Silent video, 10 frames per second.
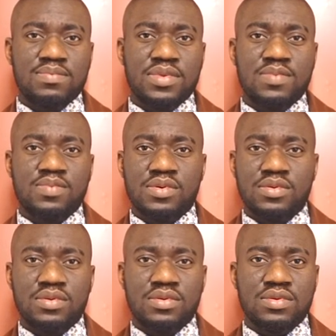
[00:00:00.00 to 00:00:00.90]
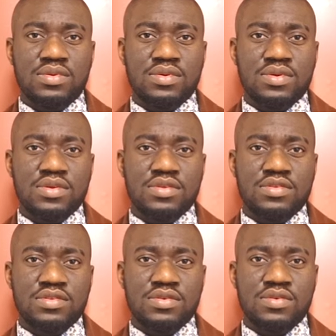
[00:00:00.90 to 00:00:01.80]
people
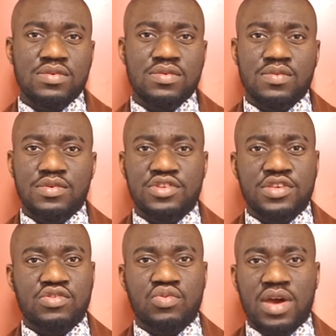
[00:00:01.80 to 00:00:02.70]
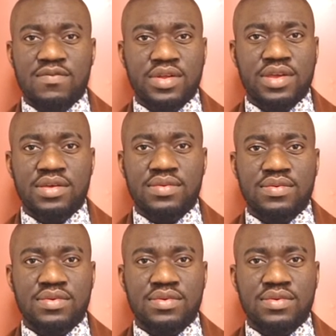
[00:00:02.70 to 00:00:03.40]
who are just traveling